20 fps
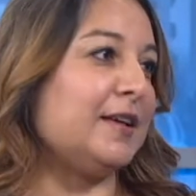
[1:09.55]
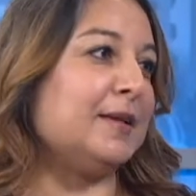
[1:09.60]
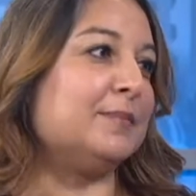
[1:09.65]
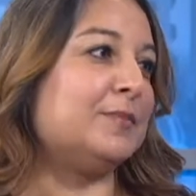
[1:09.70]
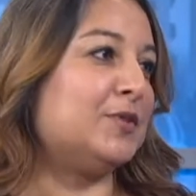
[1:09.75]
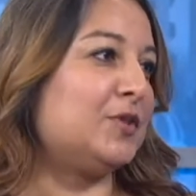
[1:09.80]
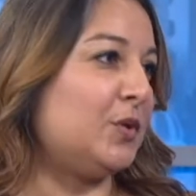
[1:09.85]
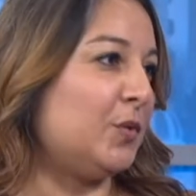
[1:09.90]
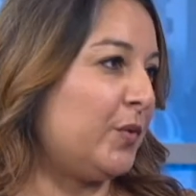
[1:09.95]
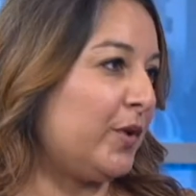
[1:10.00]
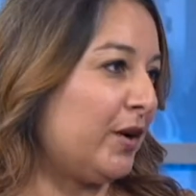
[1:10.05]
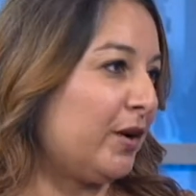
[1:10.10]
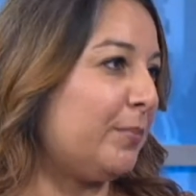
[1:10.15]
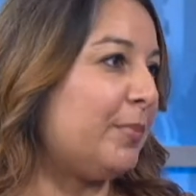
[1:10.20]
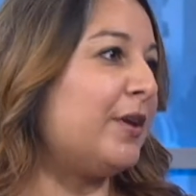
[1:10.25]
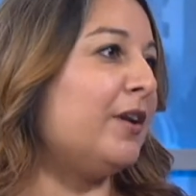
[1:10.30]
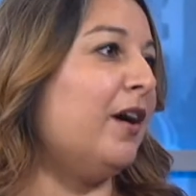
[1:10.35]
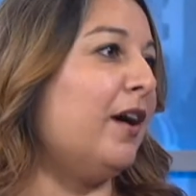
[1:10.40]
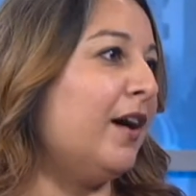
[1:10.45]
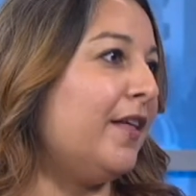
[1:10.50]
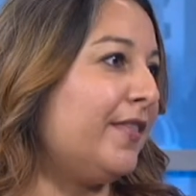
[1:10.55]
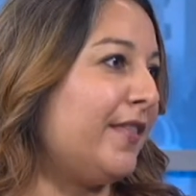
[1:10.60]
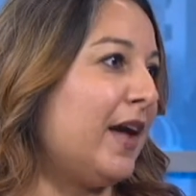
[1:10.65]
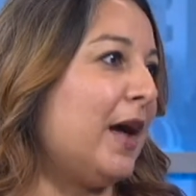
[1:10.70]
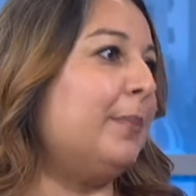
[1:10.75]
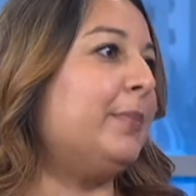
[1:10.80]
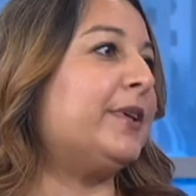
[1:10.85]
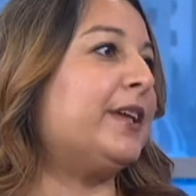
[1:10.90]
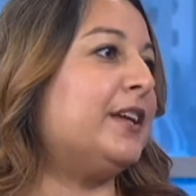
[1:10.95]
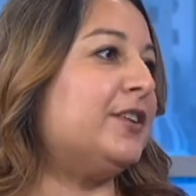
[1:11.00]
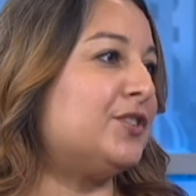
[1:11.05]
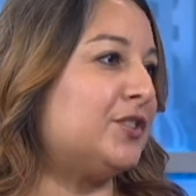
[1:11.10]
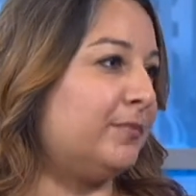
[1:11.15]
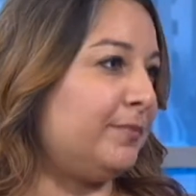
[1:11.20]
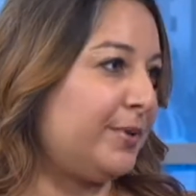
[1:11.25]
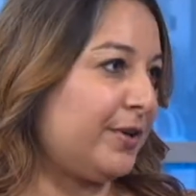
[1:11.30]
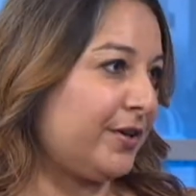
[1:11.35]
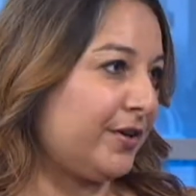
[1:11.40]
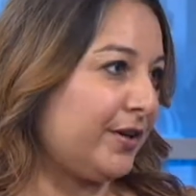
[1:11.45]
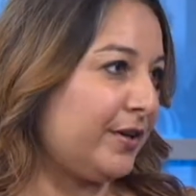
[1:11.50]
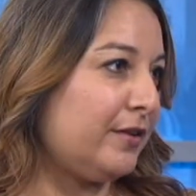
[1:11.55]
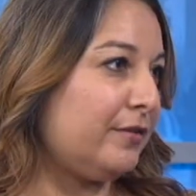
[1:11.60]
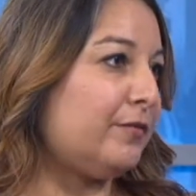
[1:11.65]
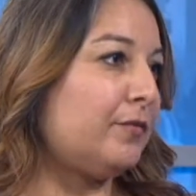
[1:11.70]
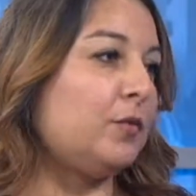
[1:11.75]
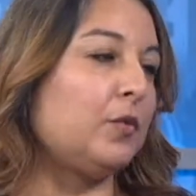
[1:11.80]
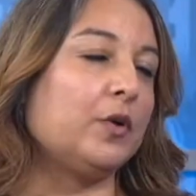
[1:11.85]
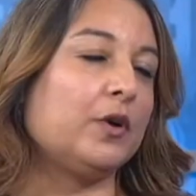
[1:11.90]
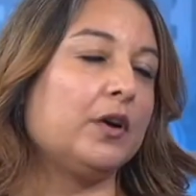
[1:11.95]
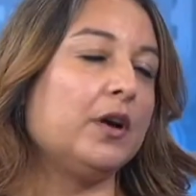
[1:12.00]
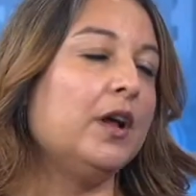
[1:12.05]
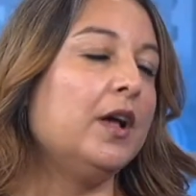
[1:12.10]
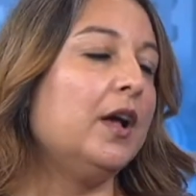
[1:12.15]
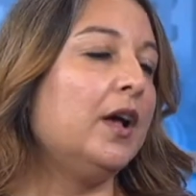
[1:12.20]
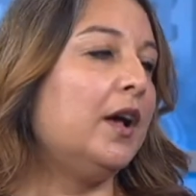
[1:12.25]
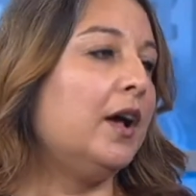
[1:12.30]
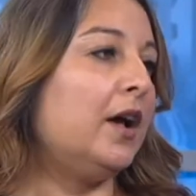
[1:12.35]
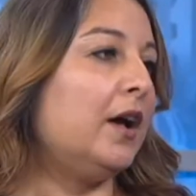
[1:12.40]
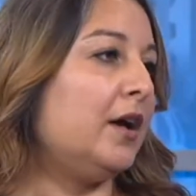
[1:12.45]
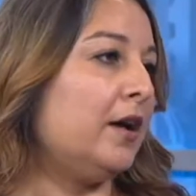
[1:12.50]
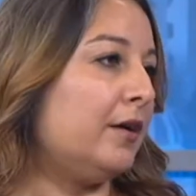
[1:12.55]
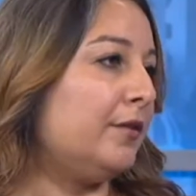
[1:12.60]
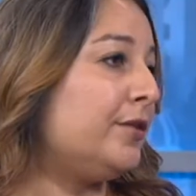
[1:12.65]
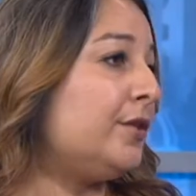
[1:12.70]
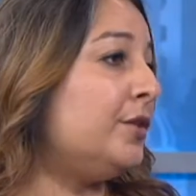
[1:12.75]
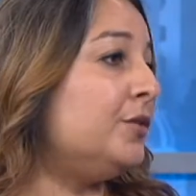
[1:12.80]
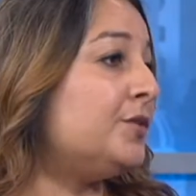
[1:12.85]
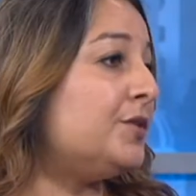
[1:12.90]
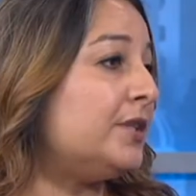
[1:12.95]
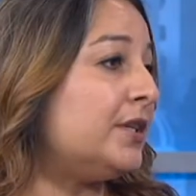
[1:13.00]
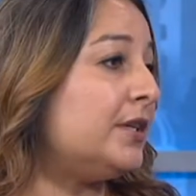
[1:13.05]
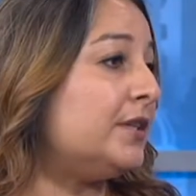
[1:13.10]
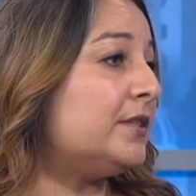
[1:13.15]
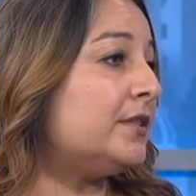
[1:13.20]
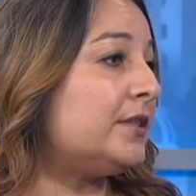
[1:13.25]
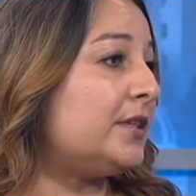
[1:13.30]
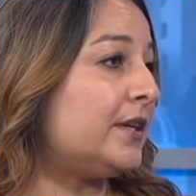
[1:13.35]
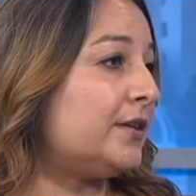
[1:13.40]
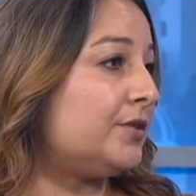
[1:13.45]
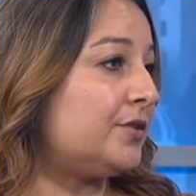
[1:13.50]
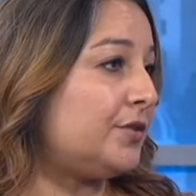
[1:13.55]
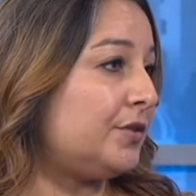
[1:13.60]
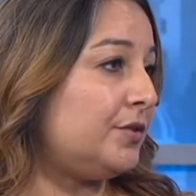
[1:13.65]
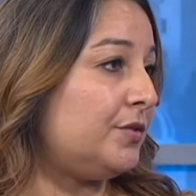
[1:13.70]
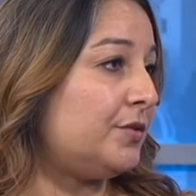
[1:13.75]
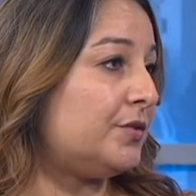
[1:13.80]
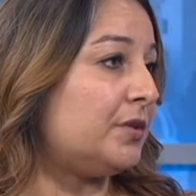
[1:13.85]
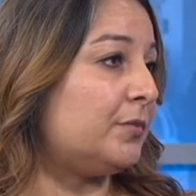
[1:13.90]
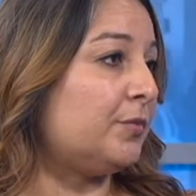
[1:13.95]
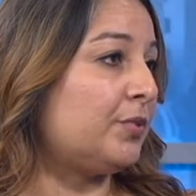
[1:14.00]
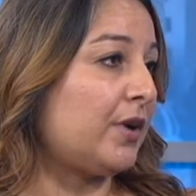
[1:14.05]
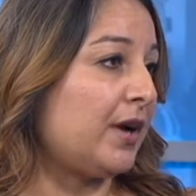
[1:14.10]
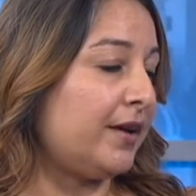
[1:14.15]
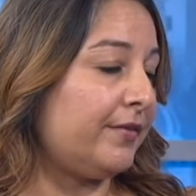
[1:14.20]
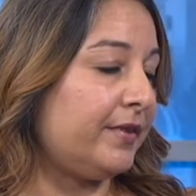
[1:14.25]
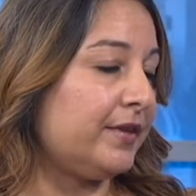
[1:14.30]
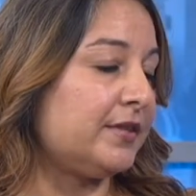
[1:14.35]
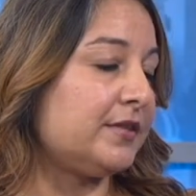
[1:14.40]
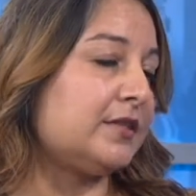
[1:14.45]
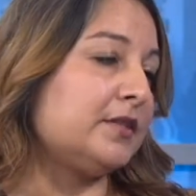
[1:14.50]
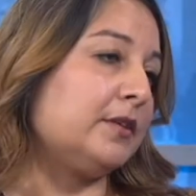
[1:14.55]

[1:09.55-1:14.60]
so we are beyond the application period for UCs, CSUs, and privates.